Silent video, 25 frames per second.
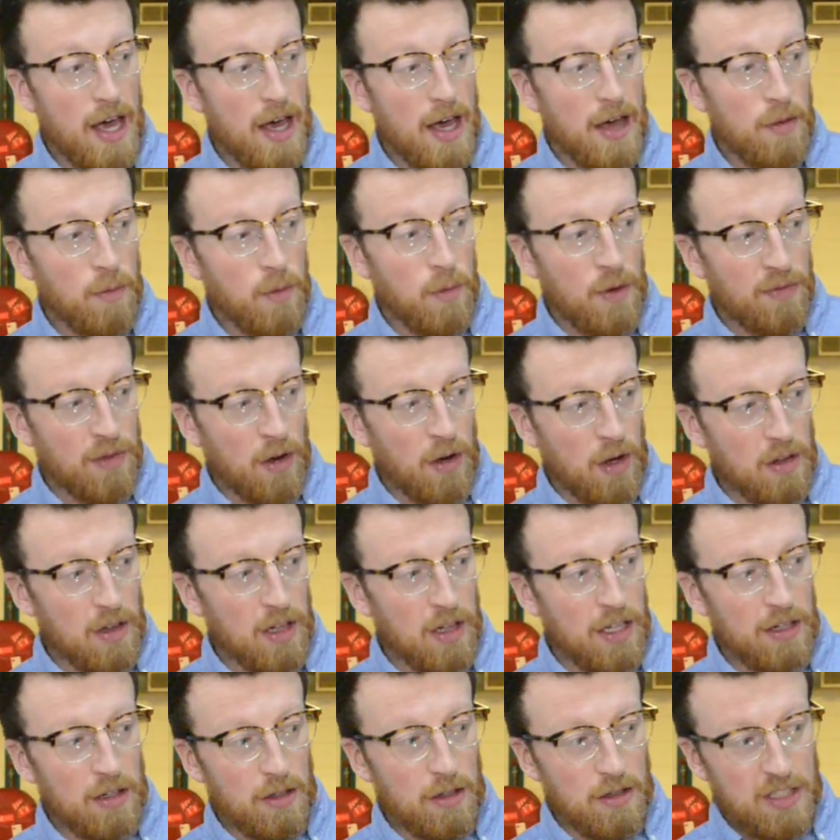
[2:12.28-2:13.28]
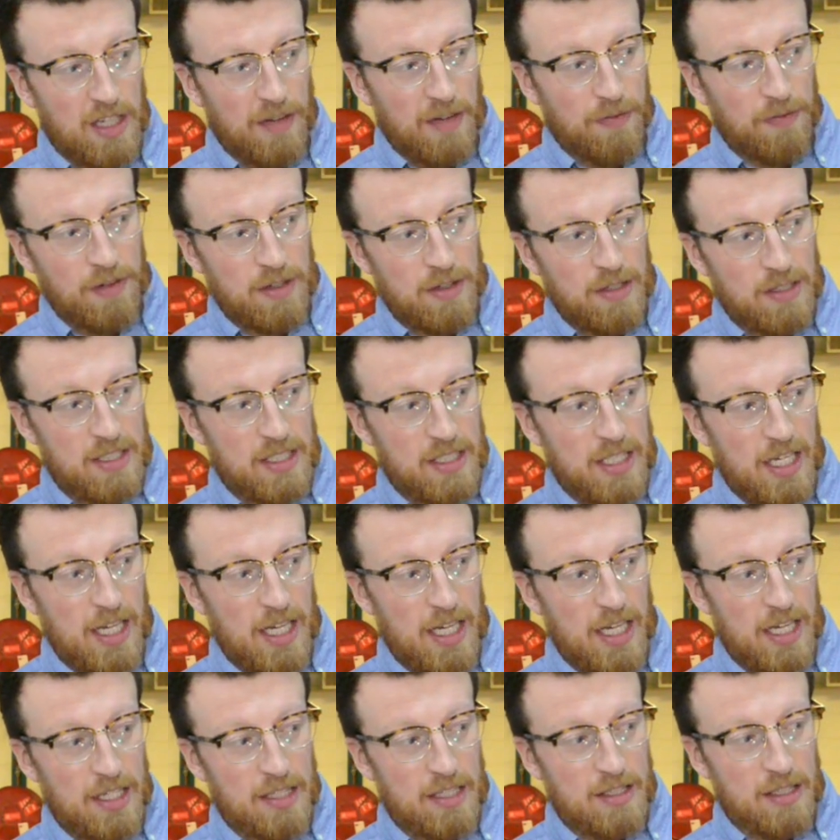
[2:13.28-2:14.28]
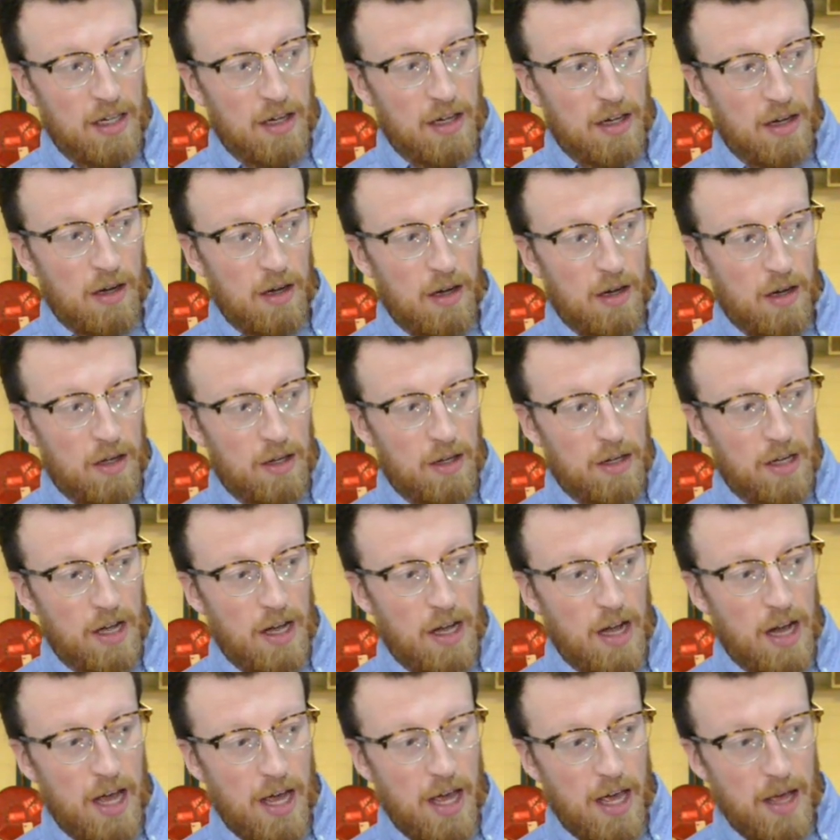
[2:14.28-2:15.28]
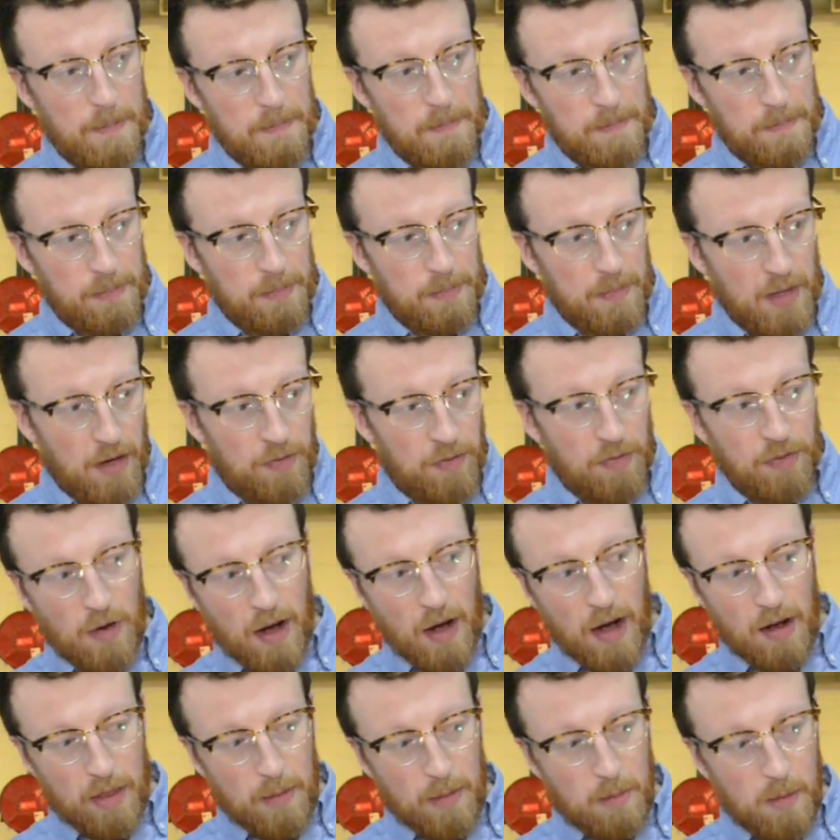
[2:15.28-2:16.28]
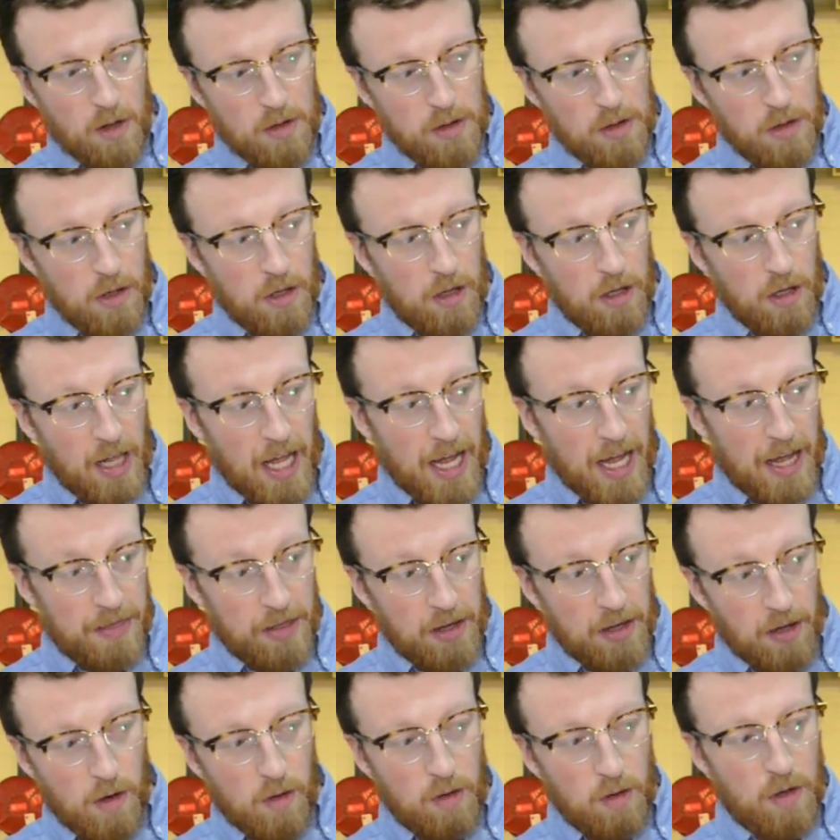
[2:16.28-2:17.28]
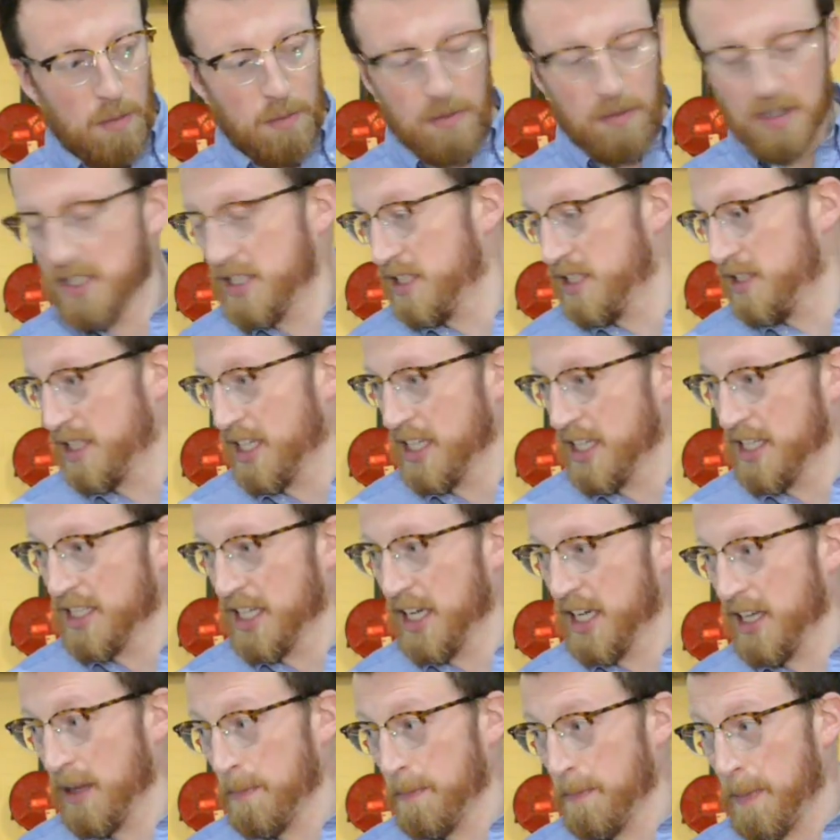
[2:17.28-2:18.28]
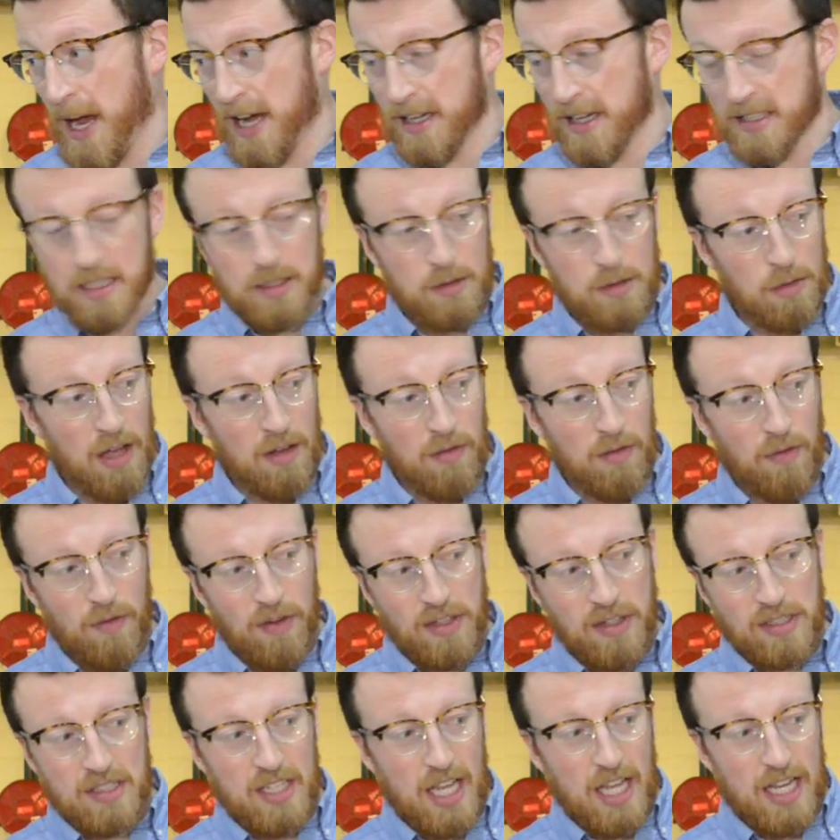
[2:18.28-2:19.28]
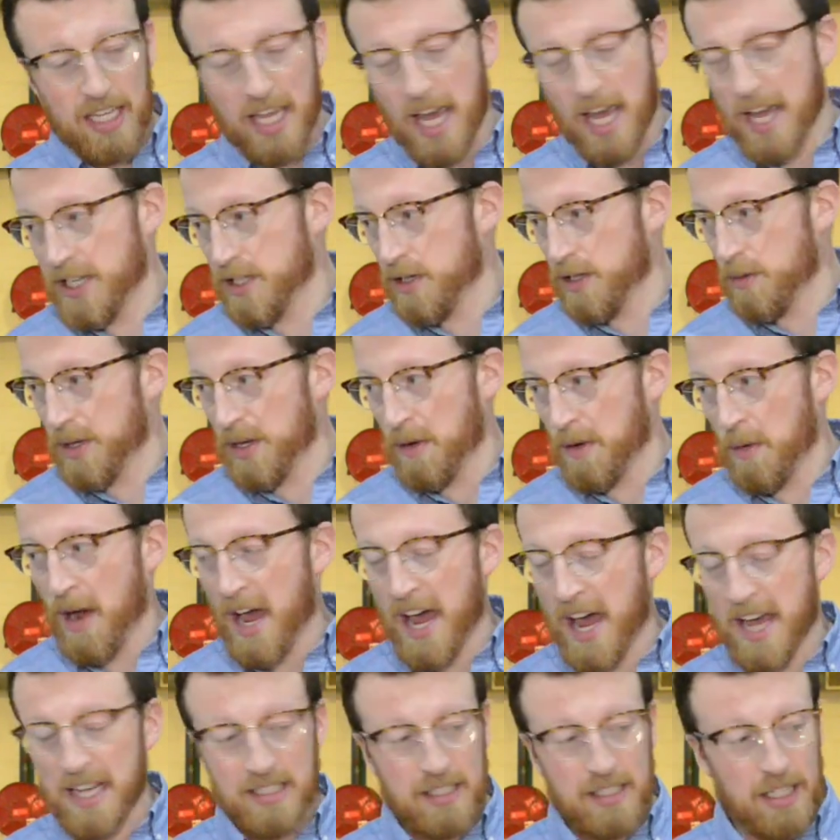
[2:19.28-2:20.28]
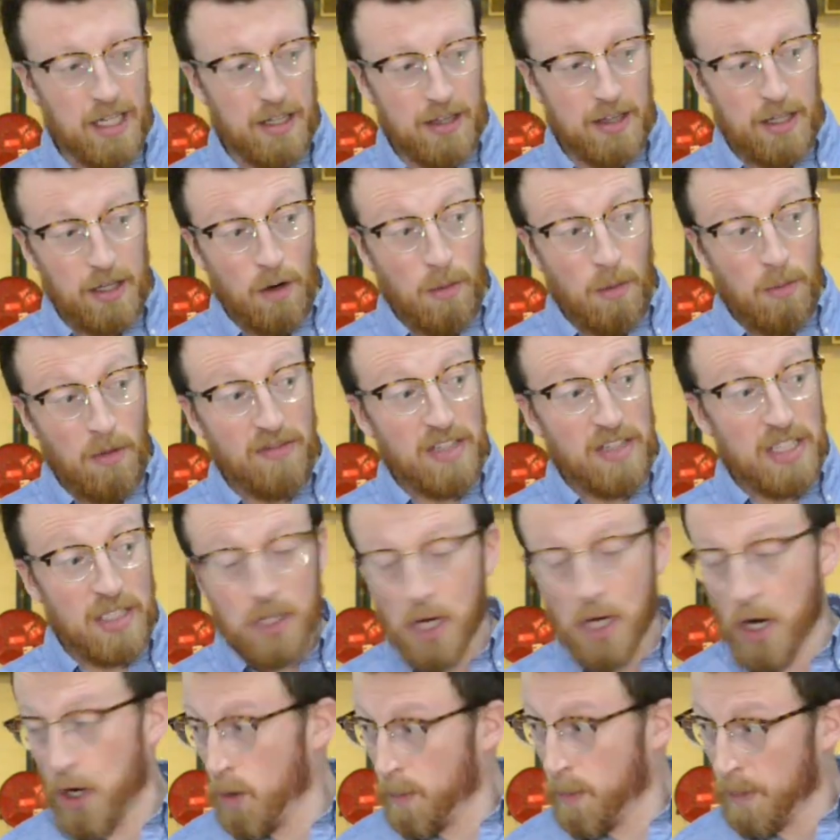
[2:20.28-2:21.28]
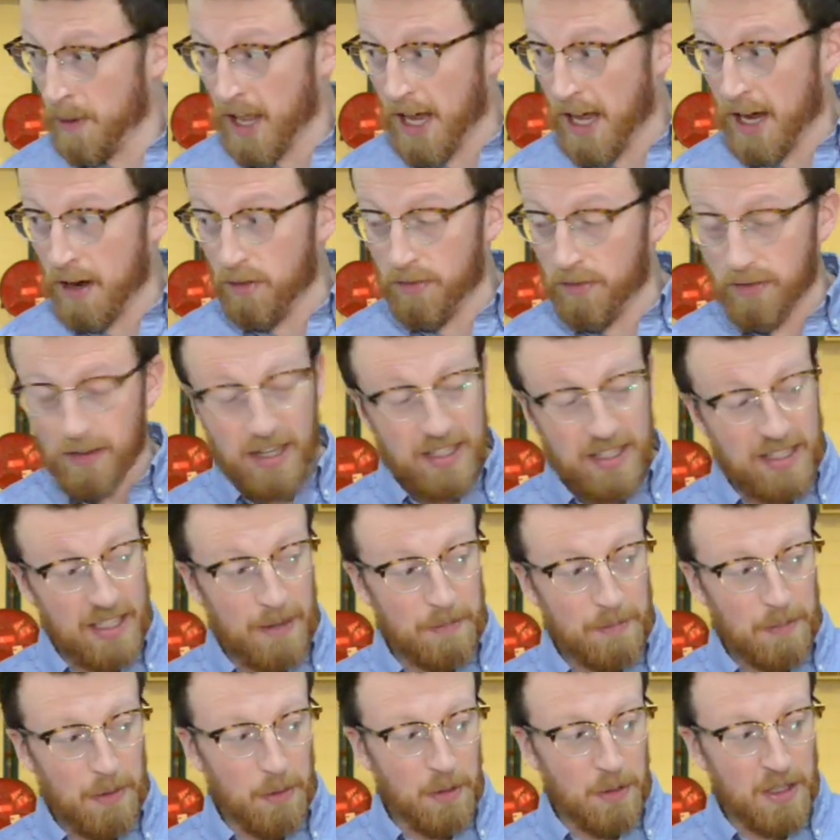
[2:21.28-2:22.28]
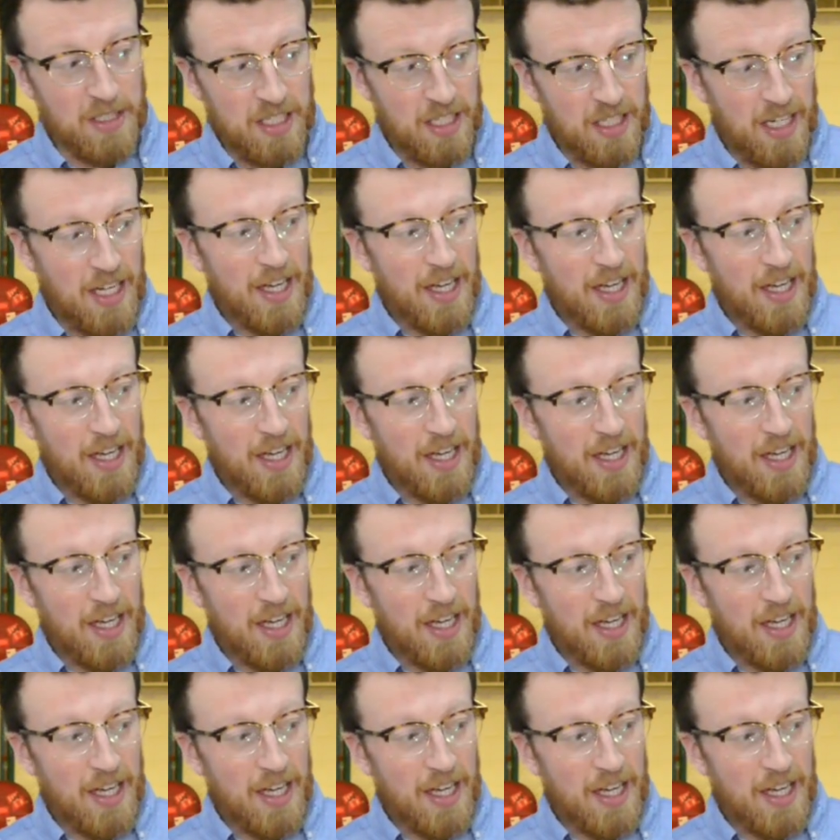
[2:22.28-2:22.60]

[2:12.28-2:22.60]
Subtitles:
We've got little differences on throughout the model, and they all come with detailing packs as well for things like AWS. They come with a snow plough, for example, which